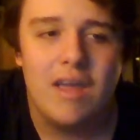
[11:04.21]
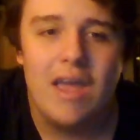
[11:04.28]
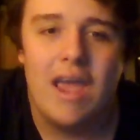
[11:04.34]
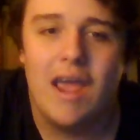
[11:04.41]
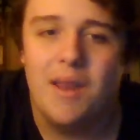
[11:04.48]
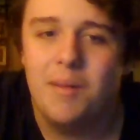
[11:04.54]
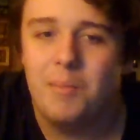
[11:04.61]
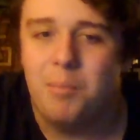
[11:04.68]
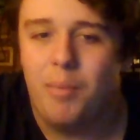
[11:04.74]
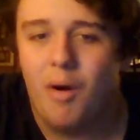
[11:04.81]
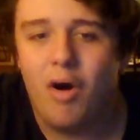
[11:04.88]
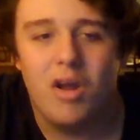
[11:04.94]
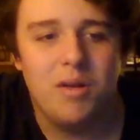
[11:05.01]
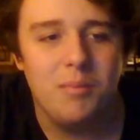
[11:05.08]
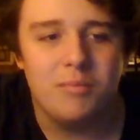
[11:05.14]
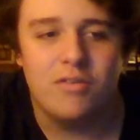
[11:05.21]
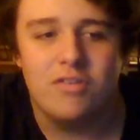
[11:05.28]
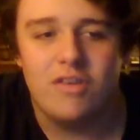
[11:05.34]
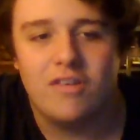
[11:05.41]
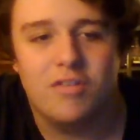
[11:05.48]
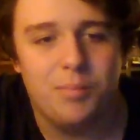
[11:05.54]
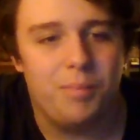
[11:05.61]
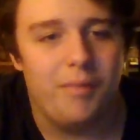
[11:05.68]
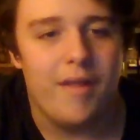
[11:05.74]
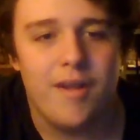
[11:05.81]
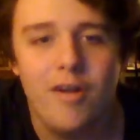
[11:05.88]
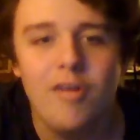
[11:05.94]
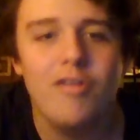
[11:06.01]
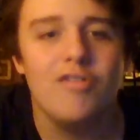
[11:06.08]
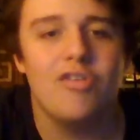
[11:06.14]
and bottom six
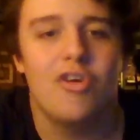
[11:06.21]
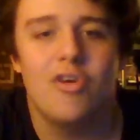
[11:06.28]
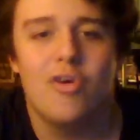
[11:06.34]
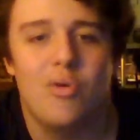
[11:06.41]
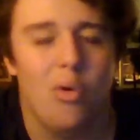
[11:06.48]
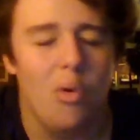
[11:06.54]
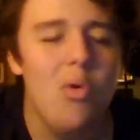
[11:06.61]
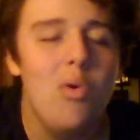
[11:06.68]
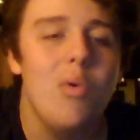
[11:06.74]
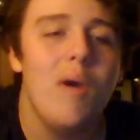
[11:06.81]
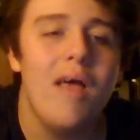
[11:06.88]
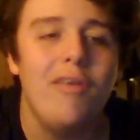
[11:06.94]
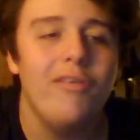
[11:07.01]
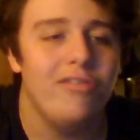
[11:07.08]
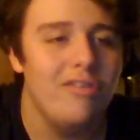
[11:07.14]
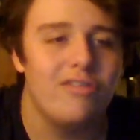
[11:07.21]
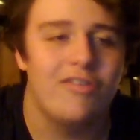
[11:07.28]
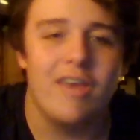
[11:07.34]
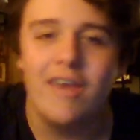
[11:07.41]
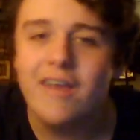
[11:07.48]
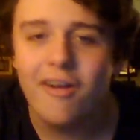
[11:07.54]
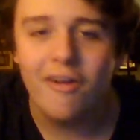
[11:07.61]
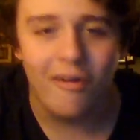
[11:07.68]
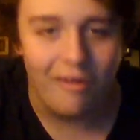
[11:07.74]
players, who else is here?